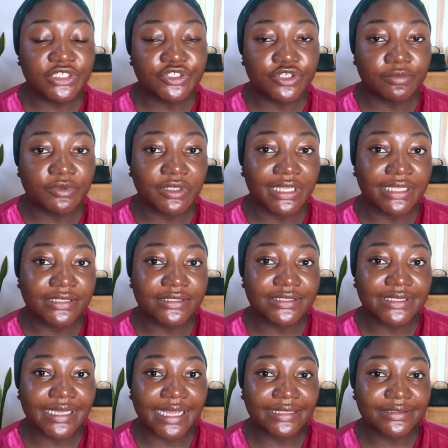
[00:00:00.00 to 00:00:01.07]
double cleanse
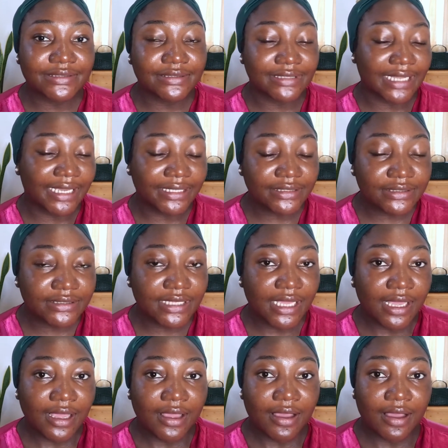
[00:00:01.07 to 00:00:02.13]
at night.
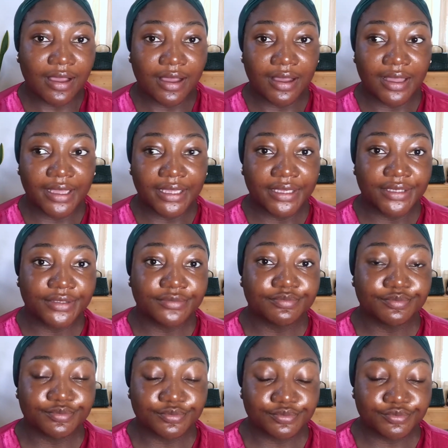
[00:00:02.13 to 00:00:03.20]
I
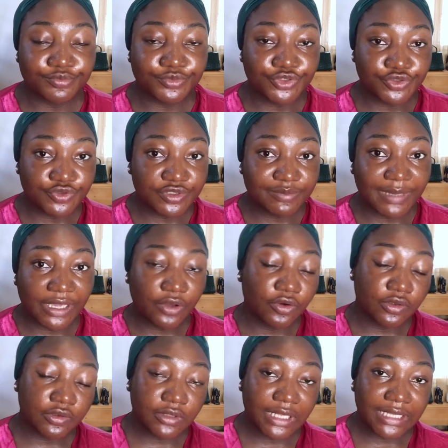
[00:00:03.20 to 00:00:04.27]
use my
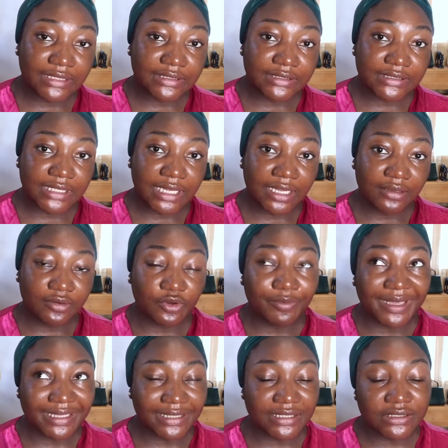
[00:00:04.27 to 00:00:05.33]
oil cleanser or my
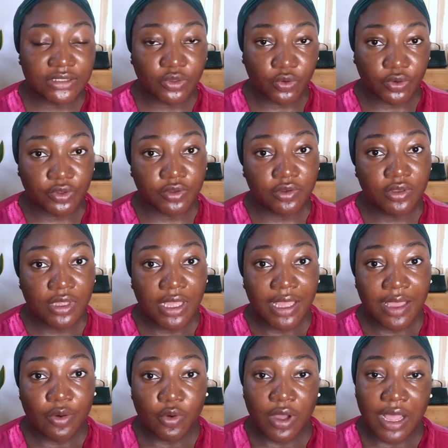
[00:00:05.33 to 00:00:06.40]
cleansing oil
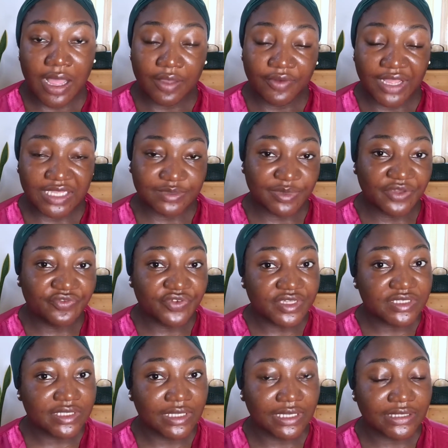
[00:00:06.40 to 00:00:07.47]
as my first
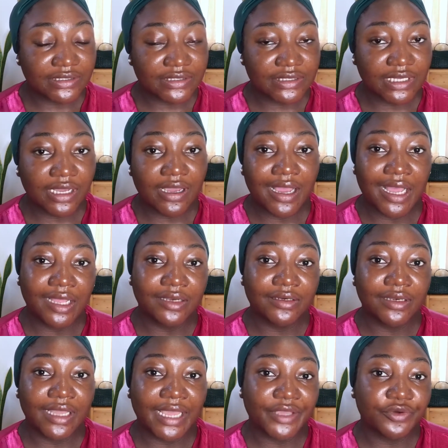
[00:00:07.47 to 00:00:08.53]
cleanser, and
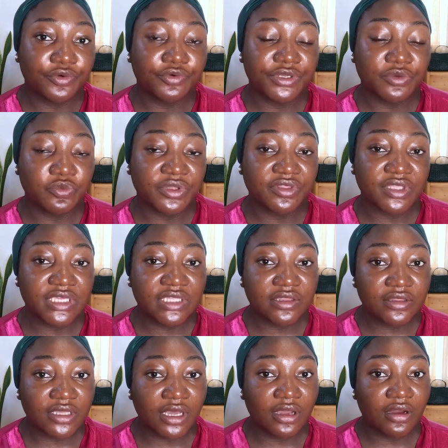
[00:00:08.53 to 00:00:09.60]
I go in with
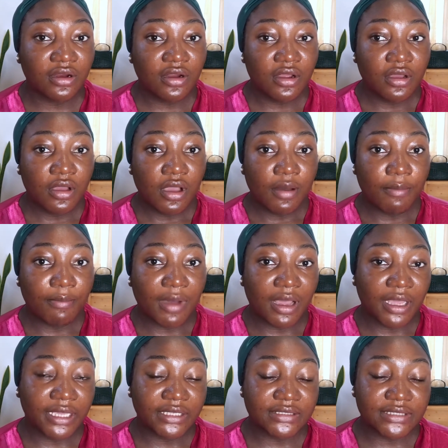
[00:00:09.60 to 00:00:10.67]
either
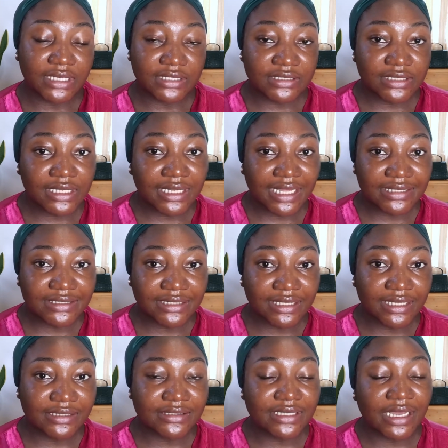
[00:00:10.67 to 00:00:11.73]
my salicylic acid
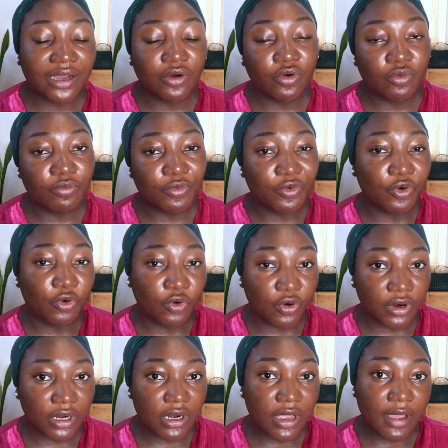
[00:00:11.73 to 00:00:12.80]
cleanser
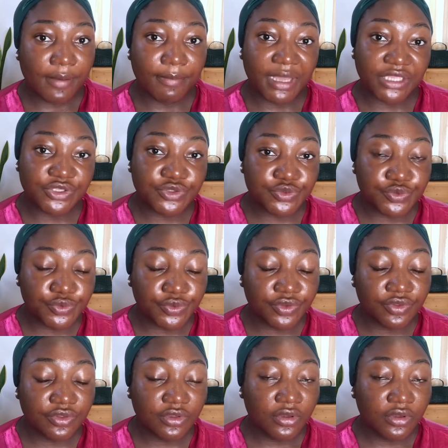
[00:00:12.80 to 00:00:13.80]
or my Soothe